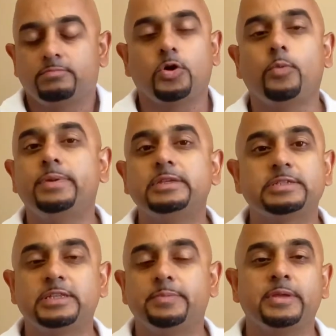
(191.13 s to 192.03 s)

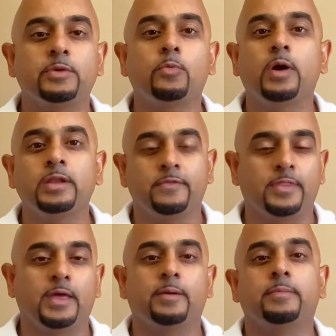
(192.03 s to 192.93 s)
obesity being one of
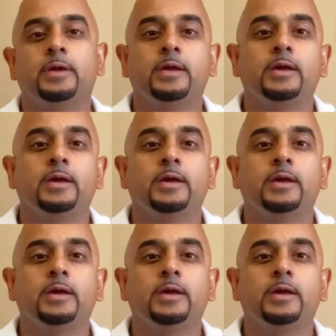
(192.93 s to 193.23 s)
them.